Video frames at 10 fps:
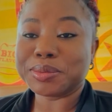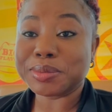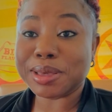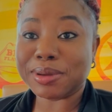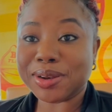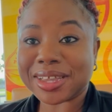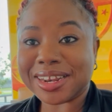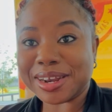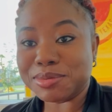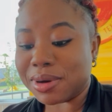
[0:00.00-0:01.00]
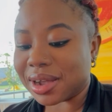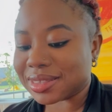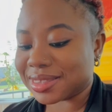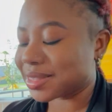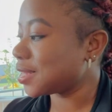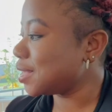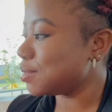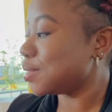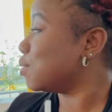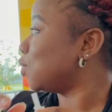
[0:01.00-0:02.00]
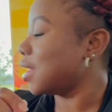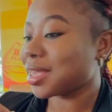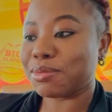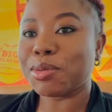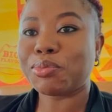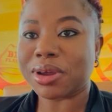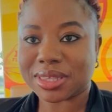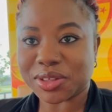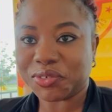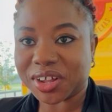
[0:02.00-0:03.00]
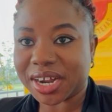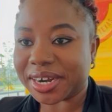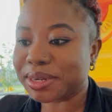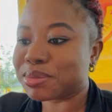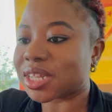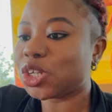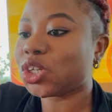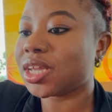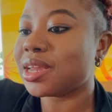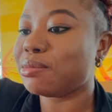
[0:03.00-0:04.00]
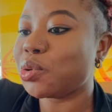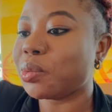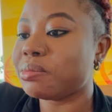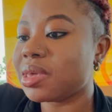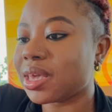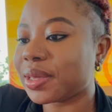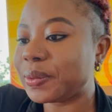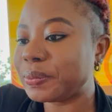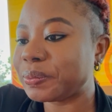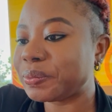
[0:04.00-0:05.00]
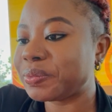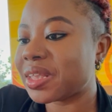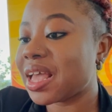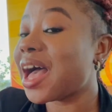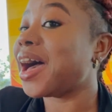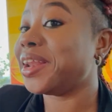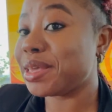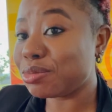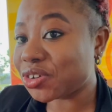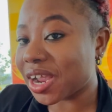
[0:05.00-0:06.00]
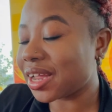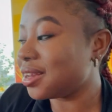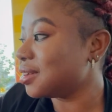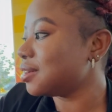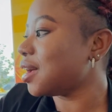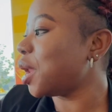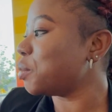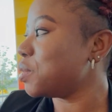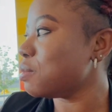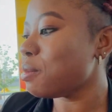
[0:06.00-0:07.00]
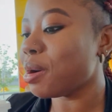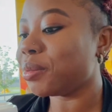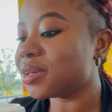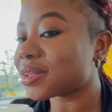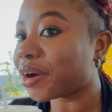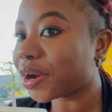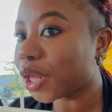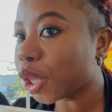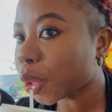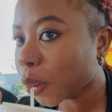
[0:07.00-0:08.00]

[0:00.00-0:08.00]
They were looking at the bag. He looked like he's impressed so far. So the chicken them look big. And him tried the jalapeno bombers already.